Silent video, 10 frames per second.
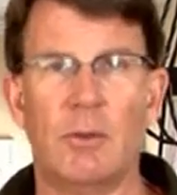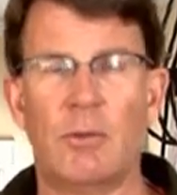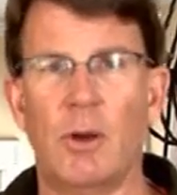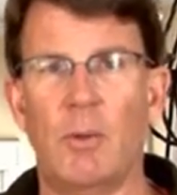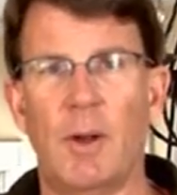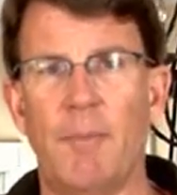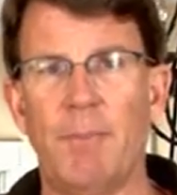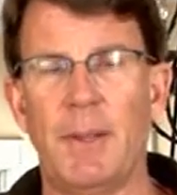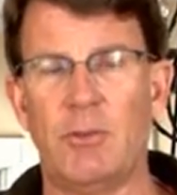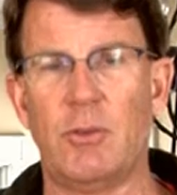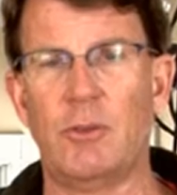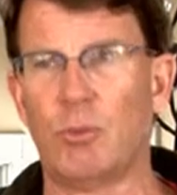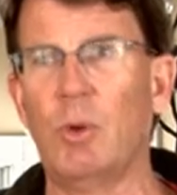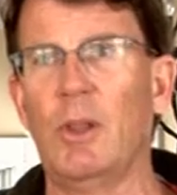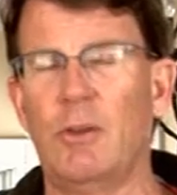So it's
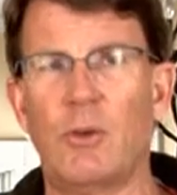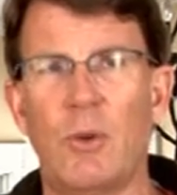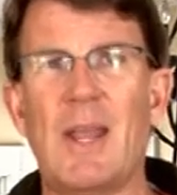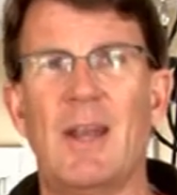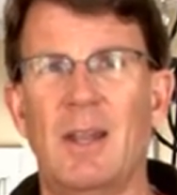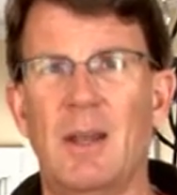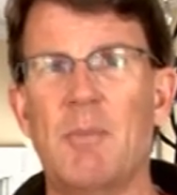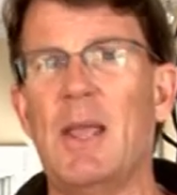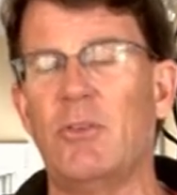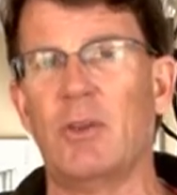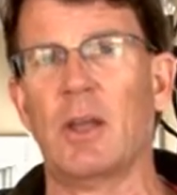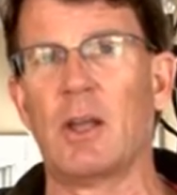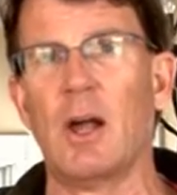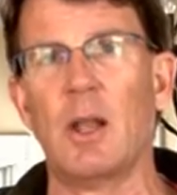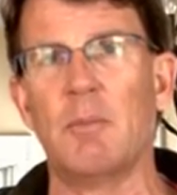really created an amazing
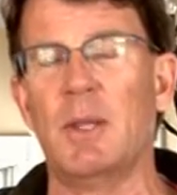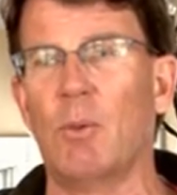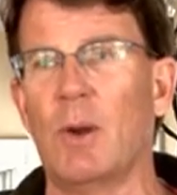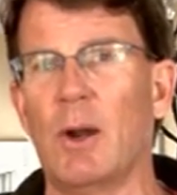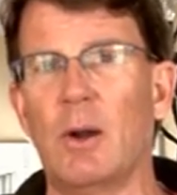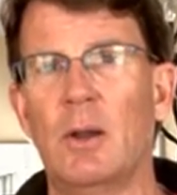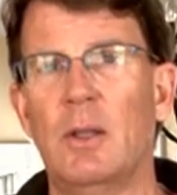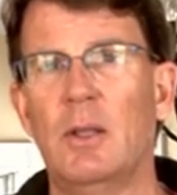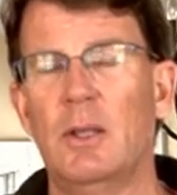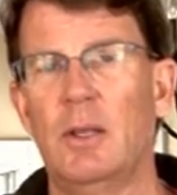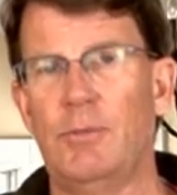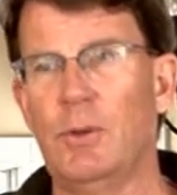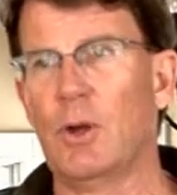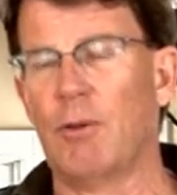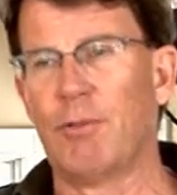economy where if you
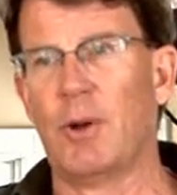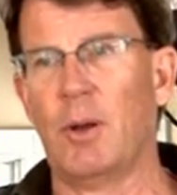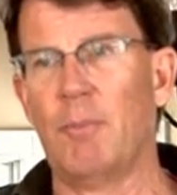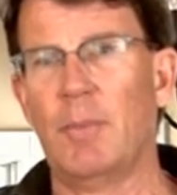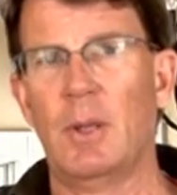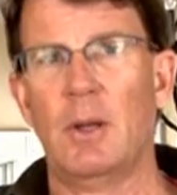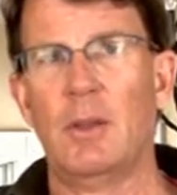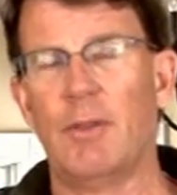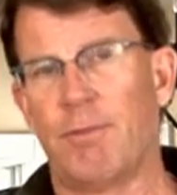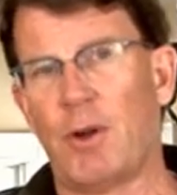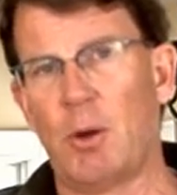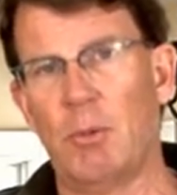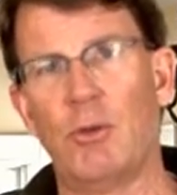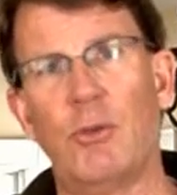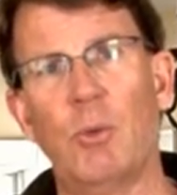go from the
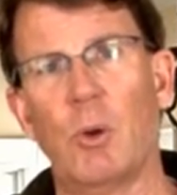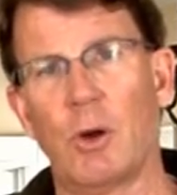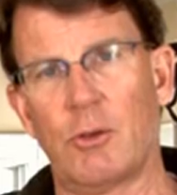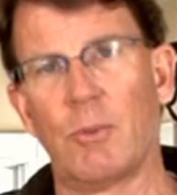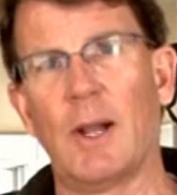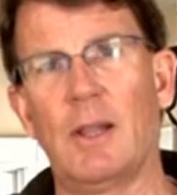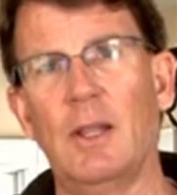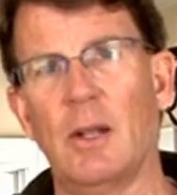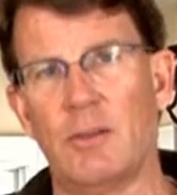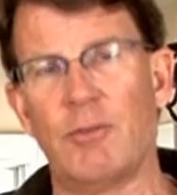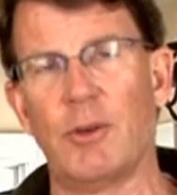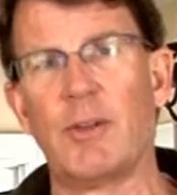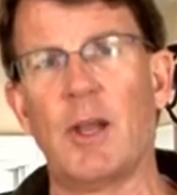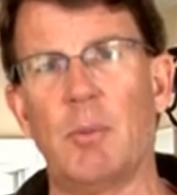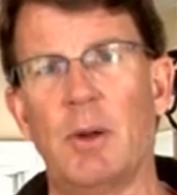farmers who work directly for
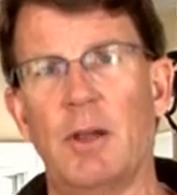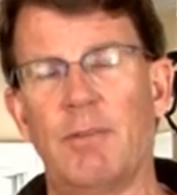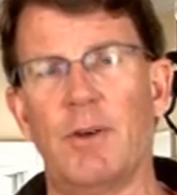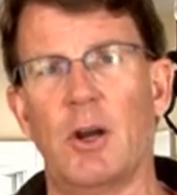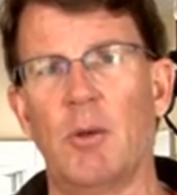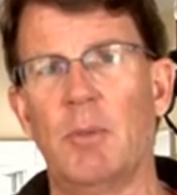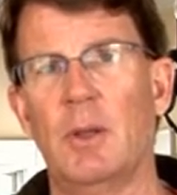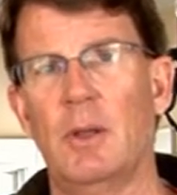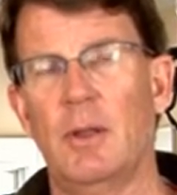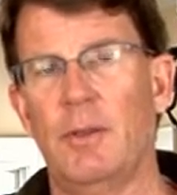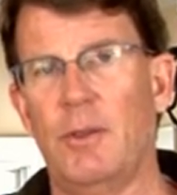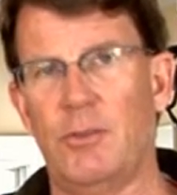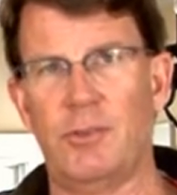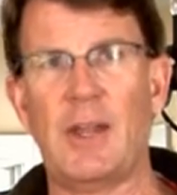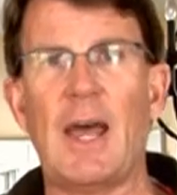Tyner Pond Farm, the
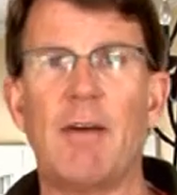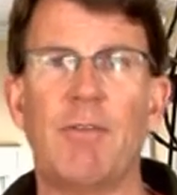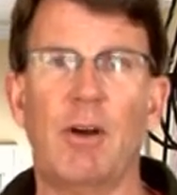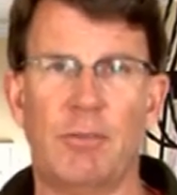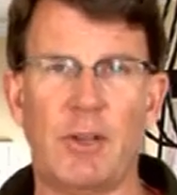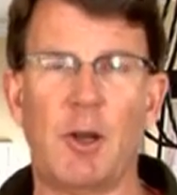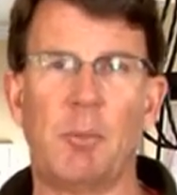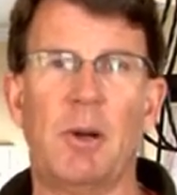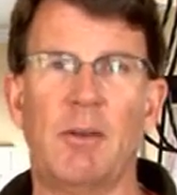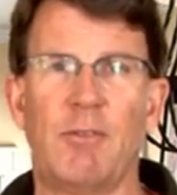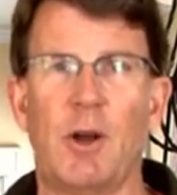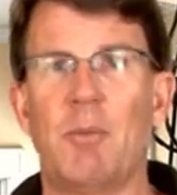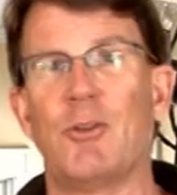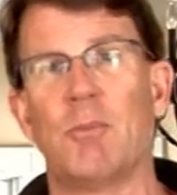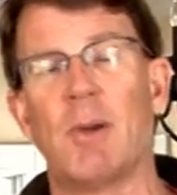staff of Tyner Pond Farm
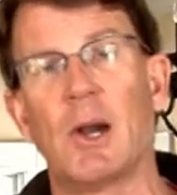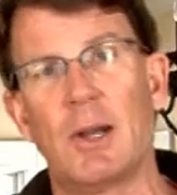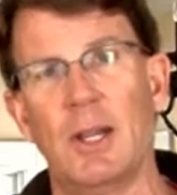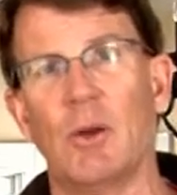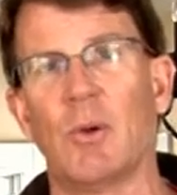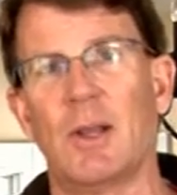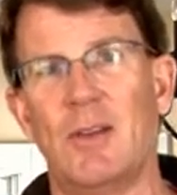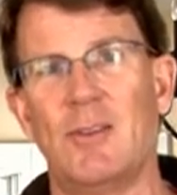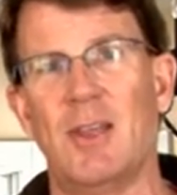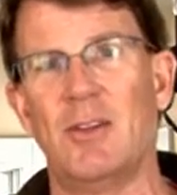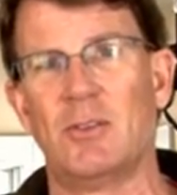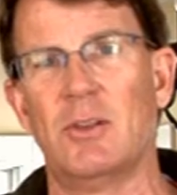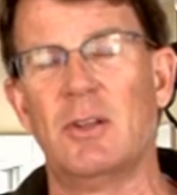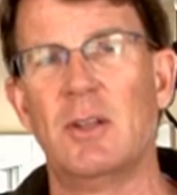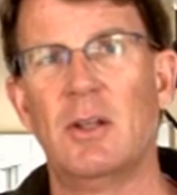as a marketing
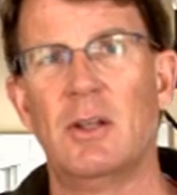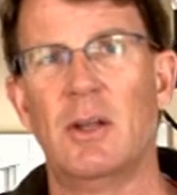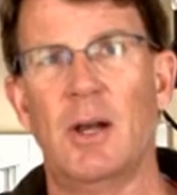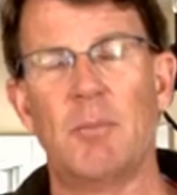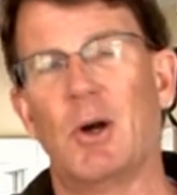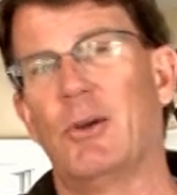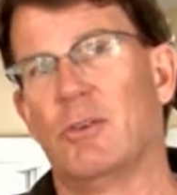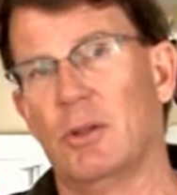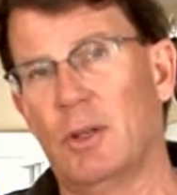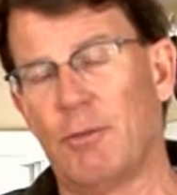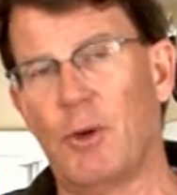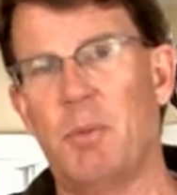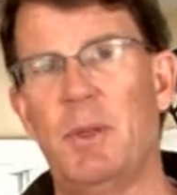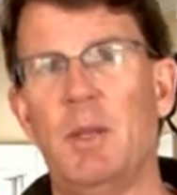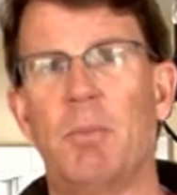organization, our delivery
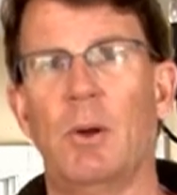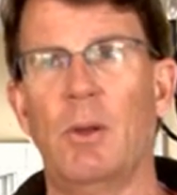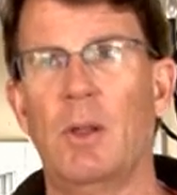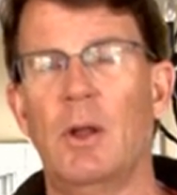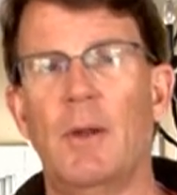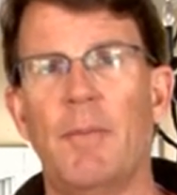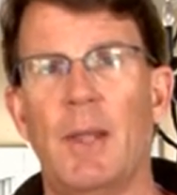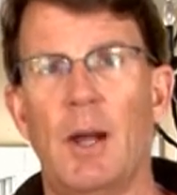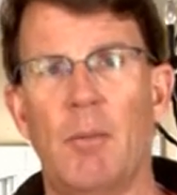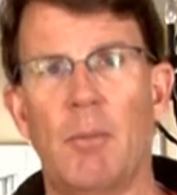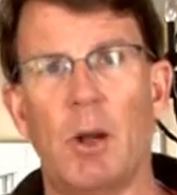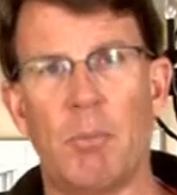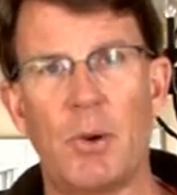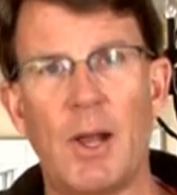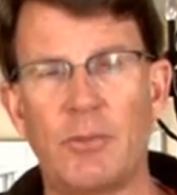people, our
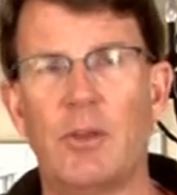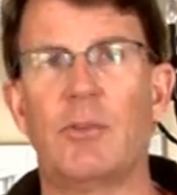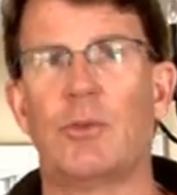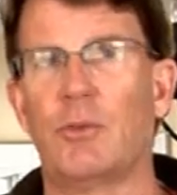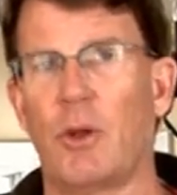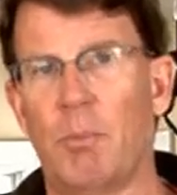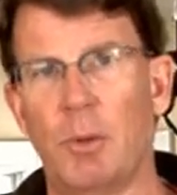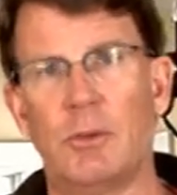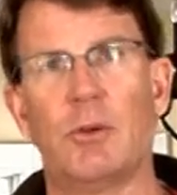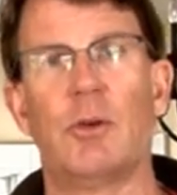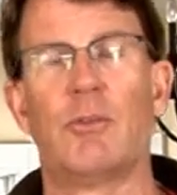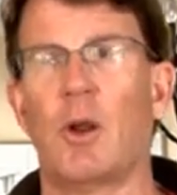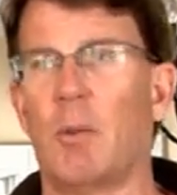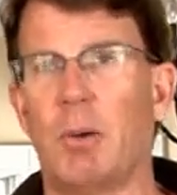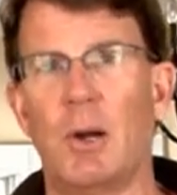processors, our butchers,
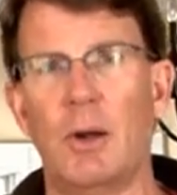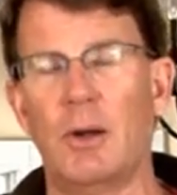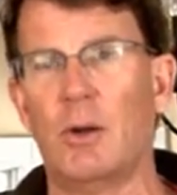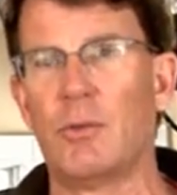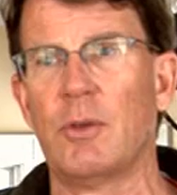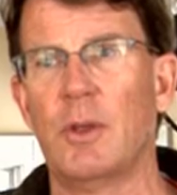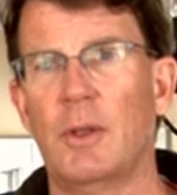our partners.